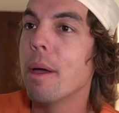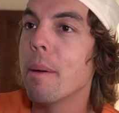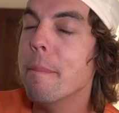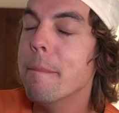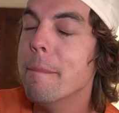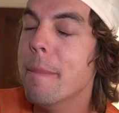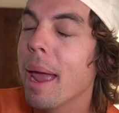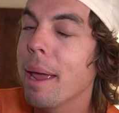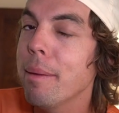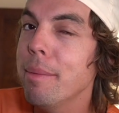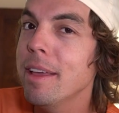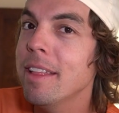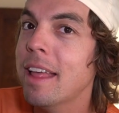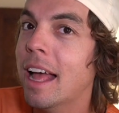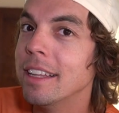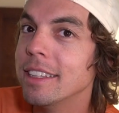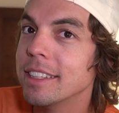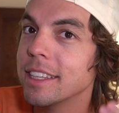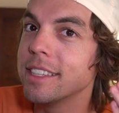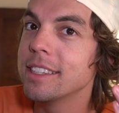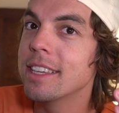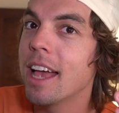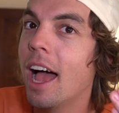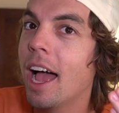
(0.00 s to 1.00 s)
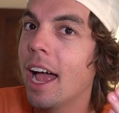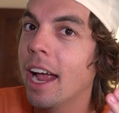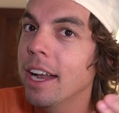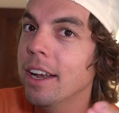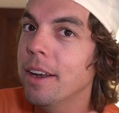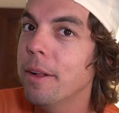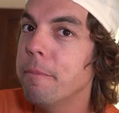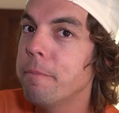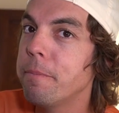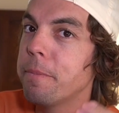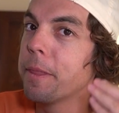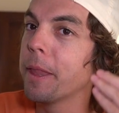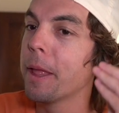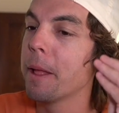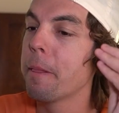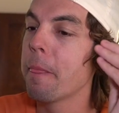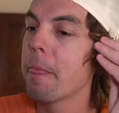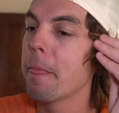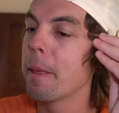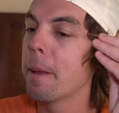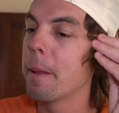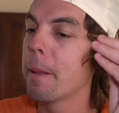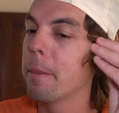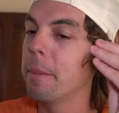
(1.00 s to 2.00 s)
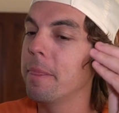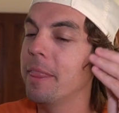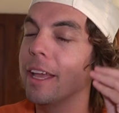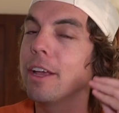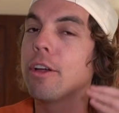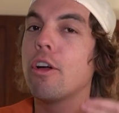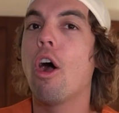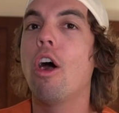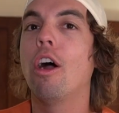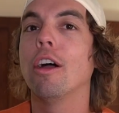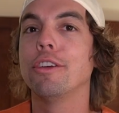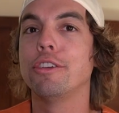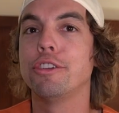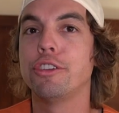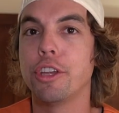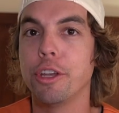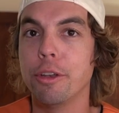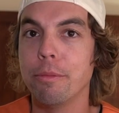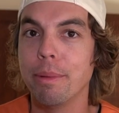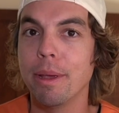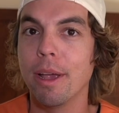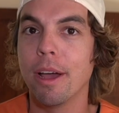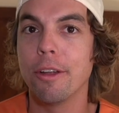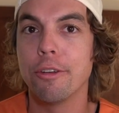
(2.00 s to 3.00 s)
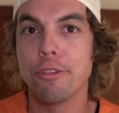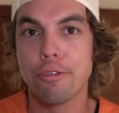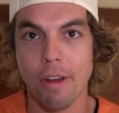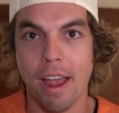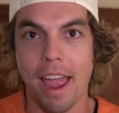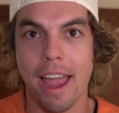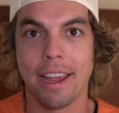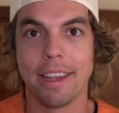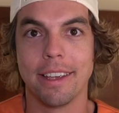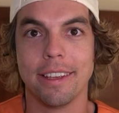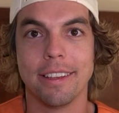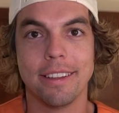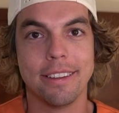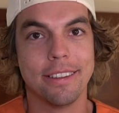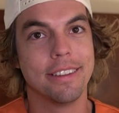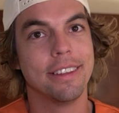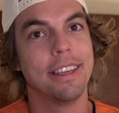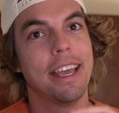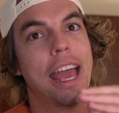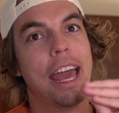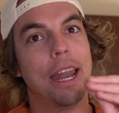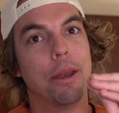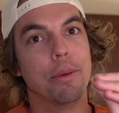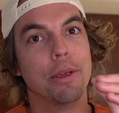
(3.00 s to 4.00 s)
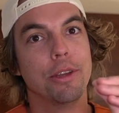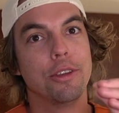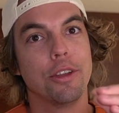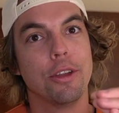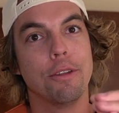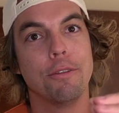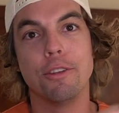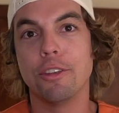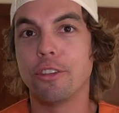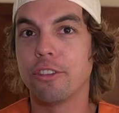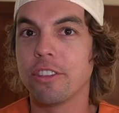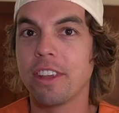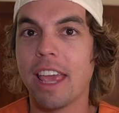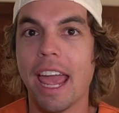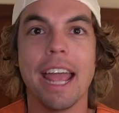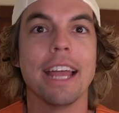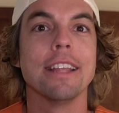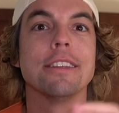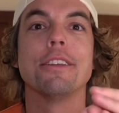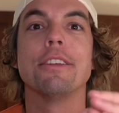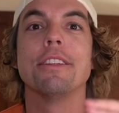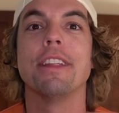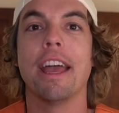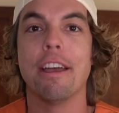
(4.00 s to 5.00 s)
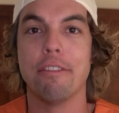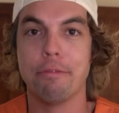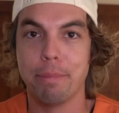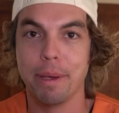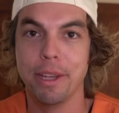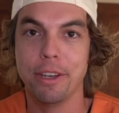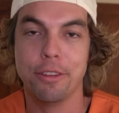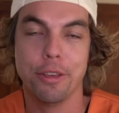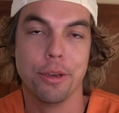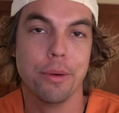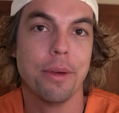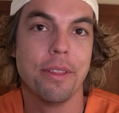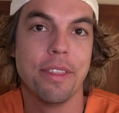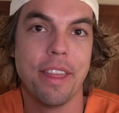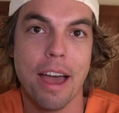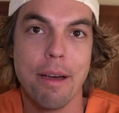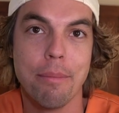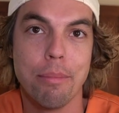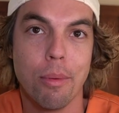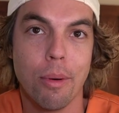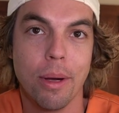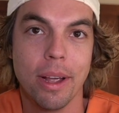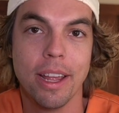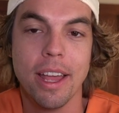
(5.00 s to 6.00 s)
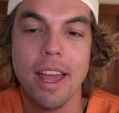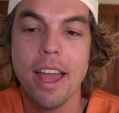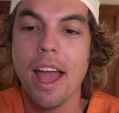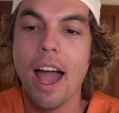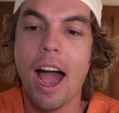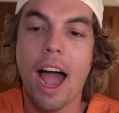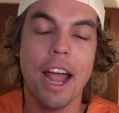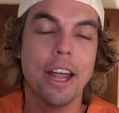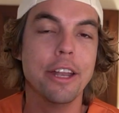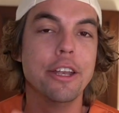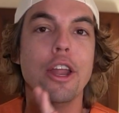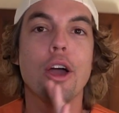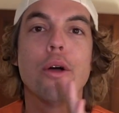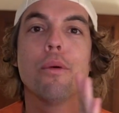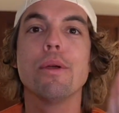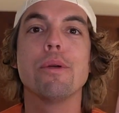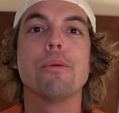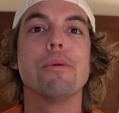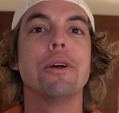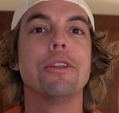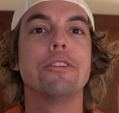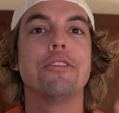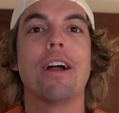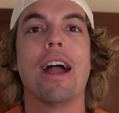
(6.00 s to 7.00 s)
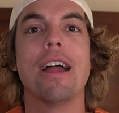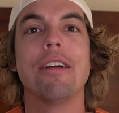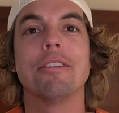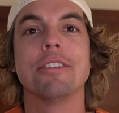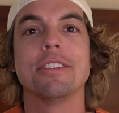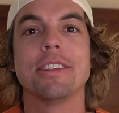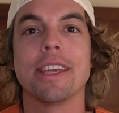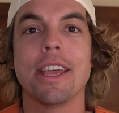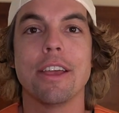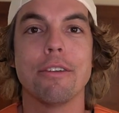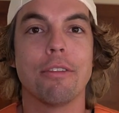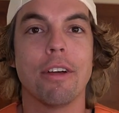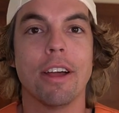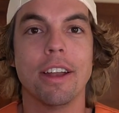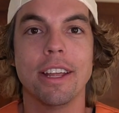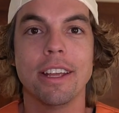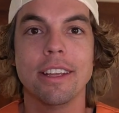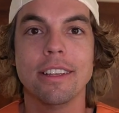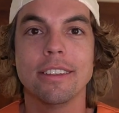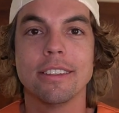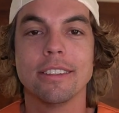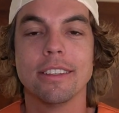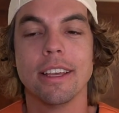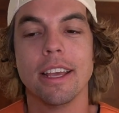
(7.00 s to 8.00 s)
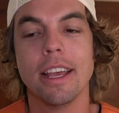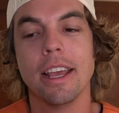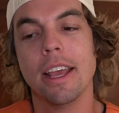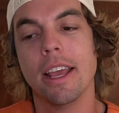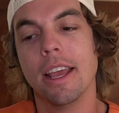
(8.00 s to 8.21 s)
Maybe that's a sign that cars shouldn't be on track, and we should have just canceled F P two at that point. I know we want drivers to get runnings.